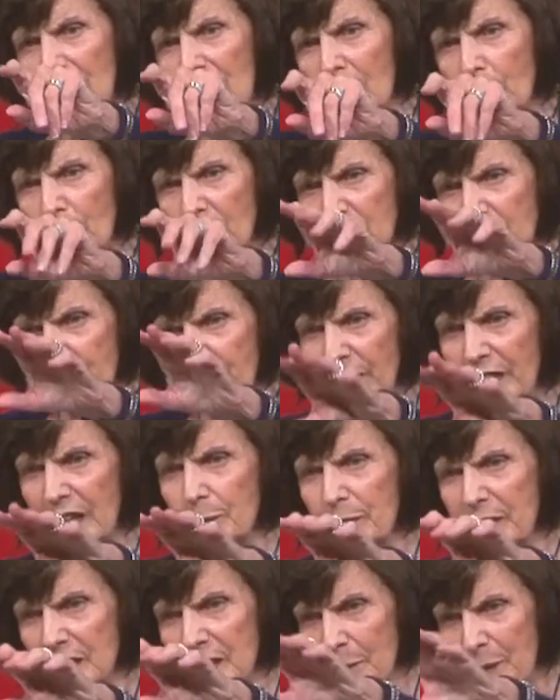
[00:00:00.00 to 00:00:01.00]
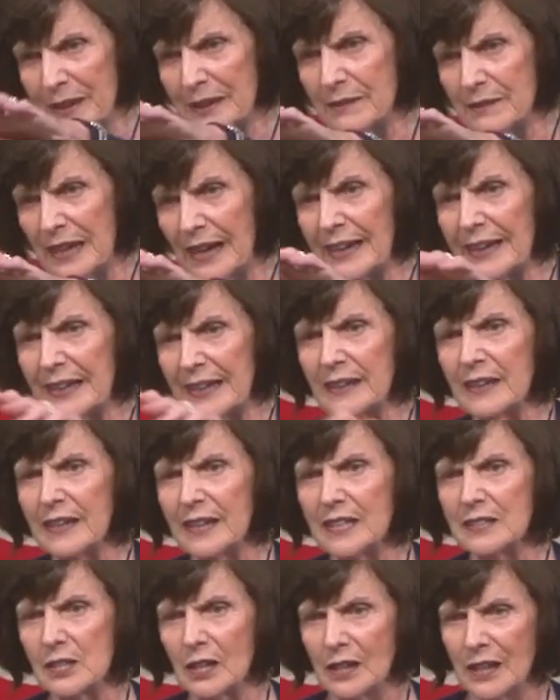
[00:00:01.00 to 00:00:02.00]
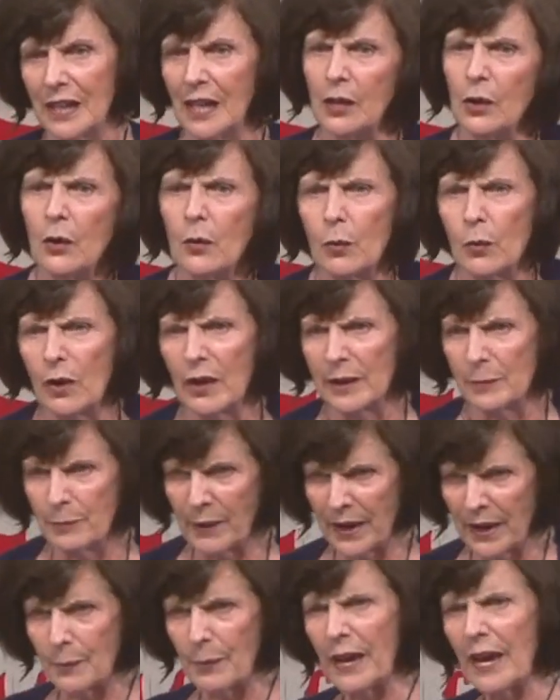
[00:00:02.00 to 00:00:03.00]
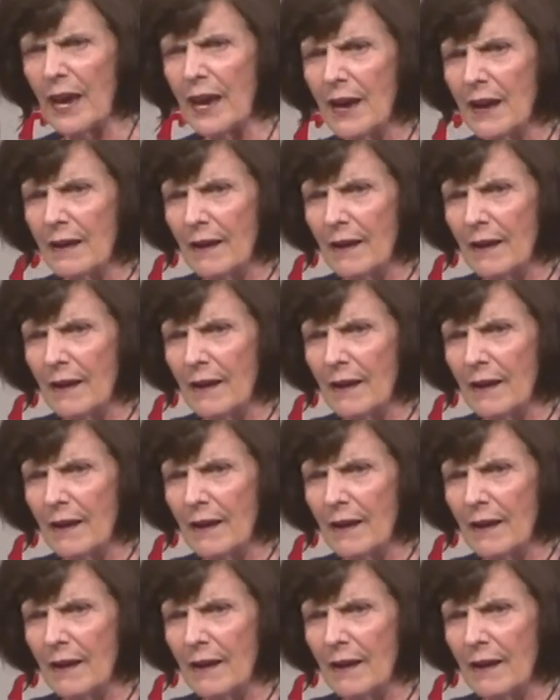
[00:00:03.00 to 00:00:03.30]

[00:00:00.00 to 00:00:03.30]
with a family and a man dying. As, hello, Roy, baby.